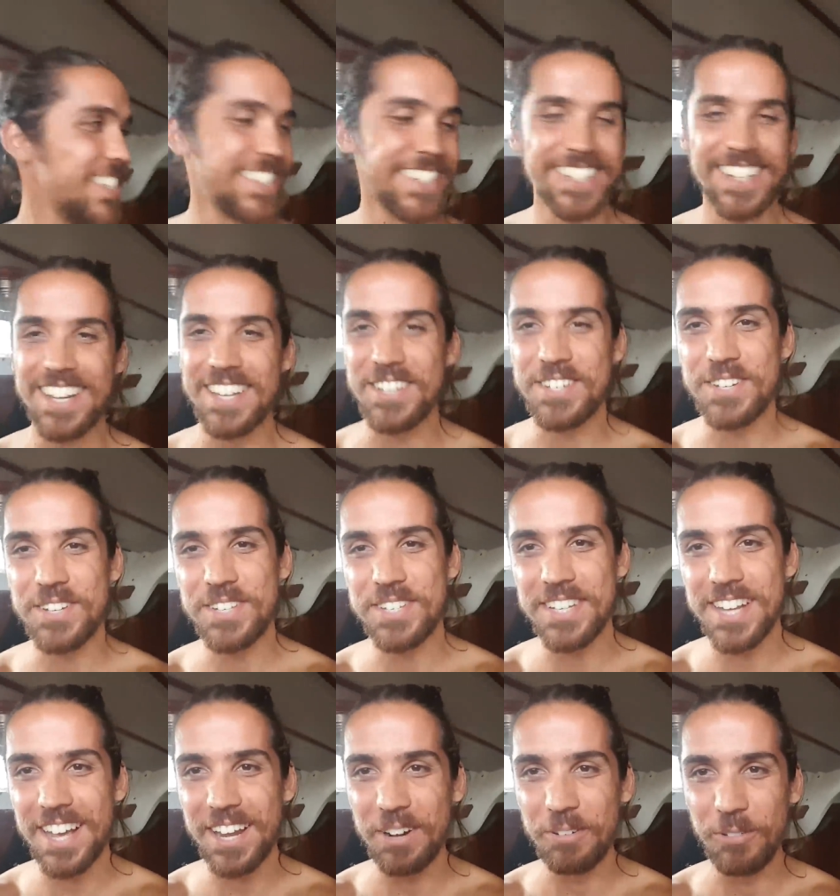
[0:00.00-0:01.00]
it's, it's just
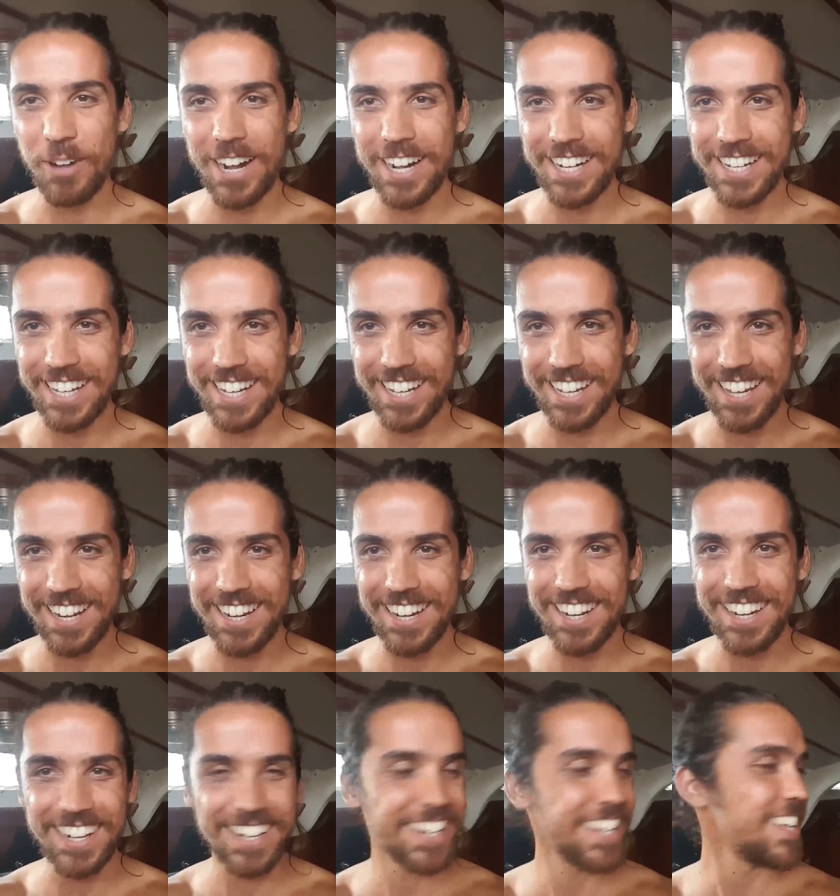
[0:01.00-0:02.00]
started raining again,
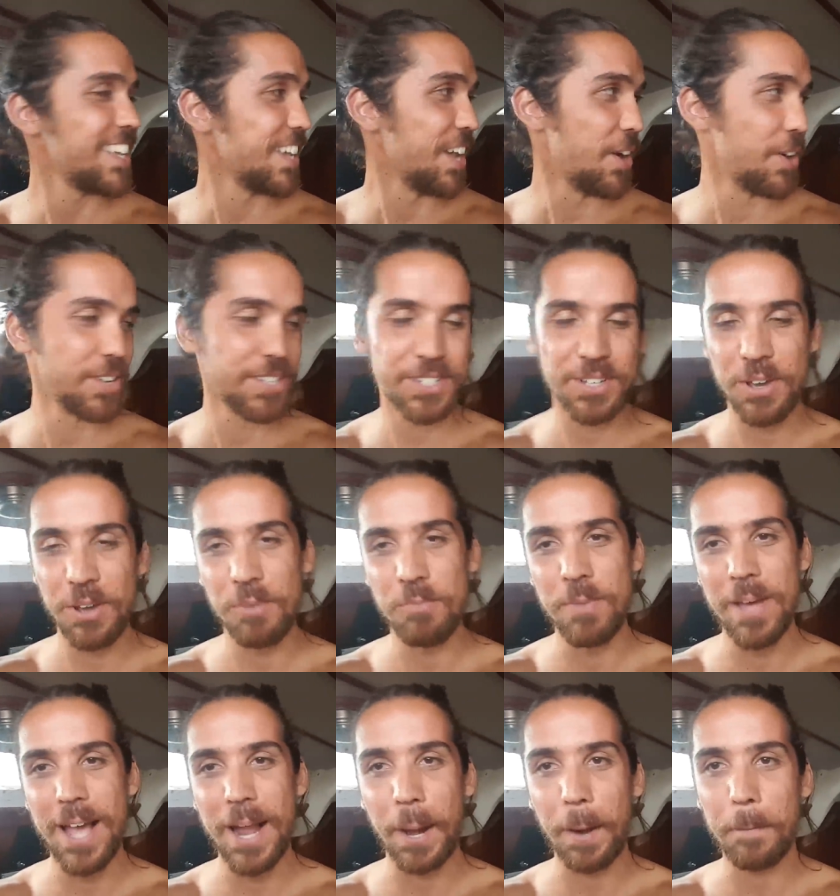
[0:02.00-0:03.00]
and Khiara's
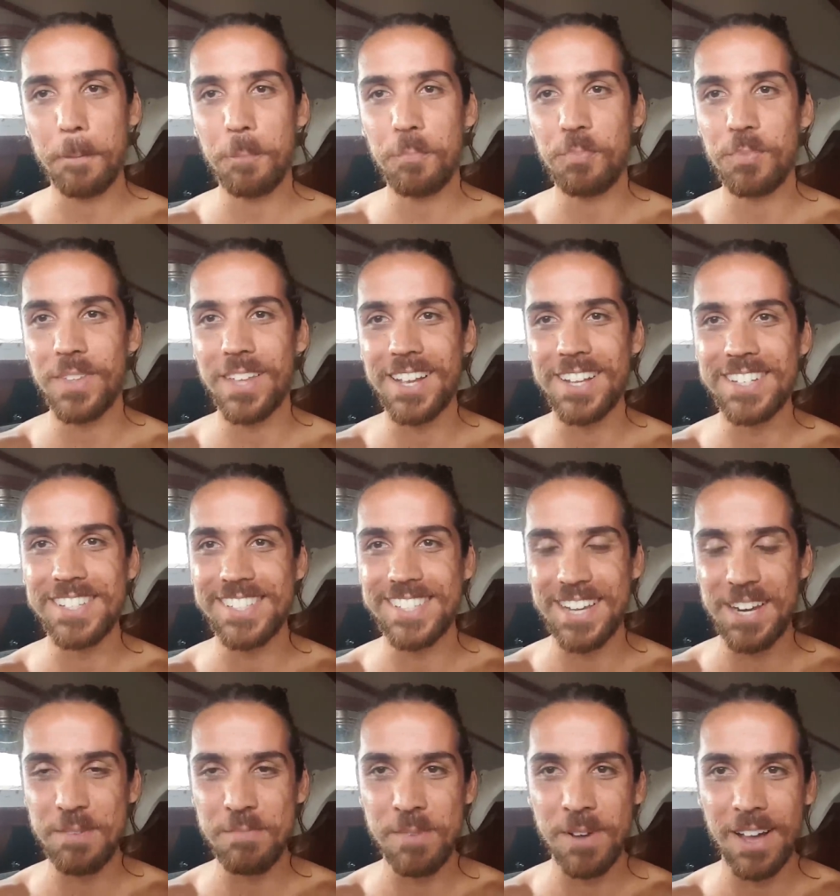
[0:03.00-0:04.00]
gone back and
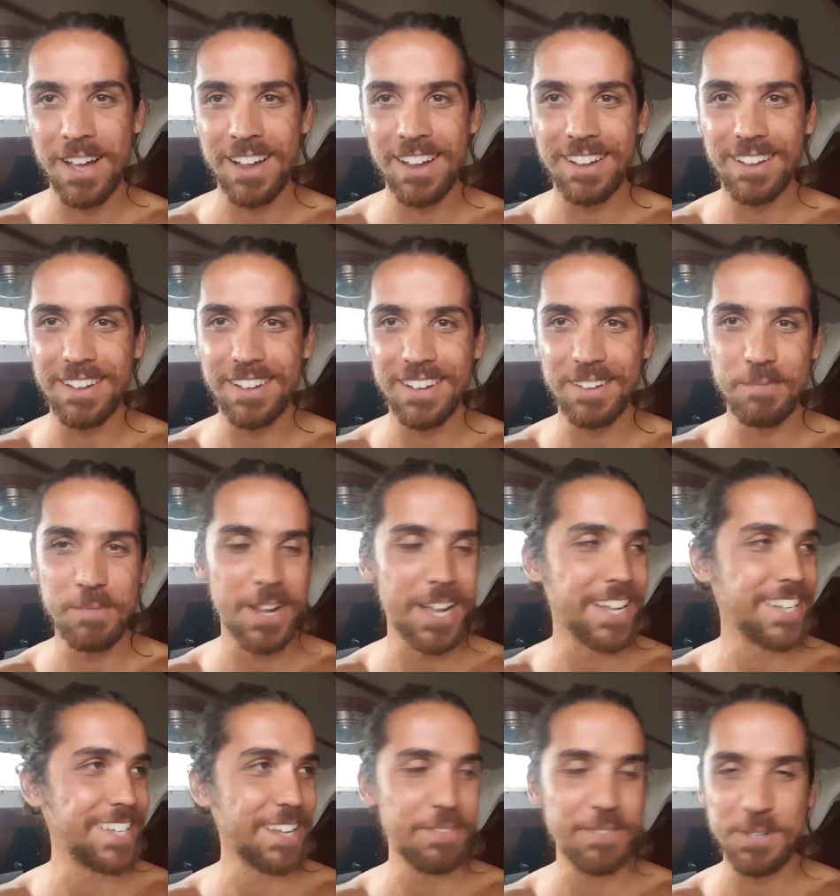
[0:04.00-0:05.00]
seen my,
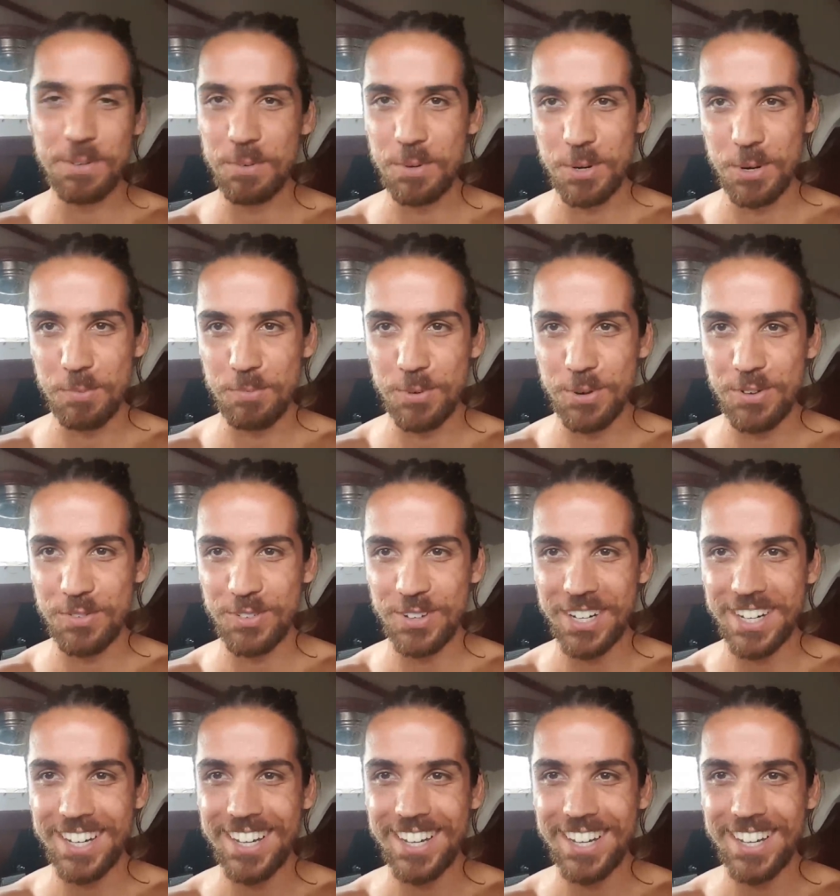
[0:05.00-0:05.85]
my attempt at waterproofing.